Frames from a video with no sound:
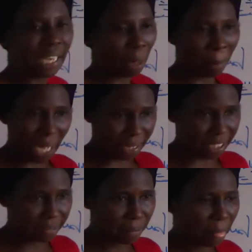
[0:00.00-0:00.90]
apart,
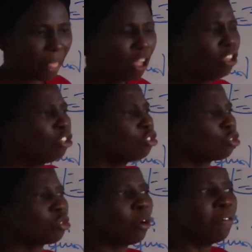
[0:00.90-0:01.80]

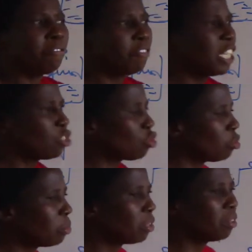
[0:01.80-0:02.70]
so free
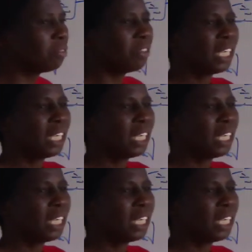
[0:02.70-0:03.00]
to move.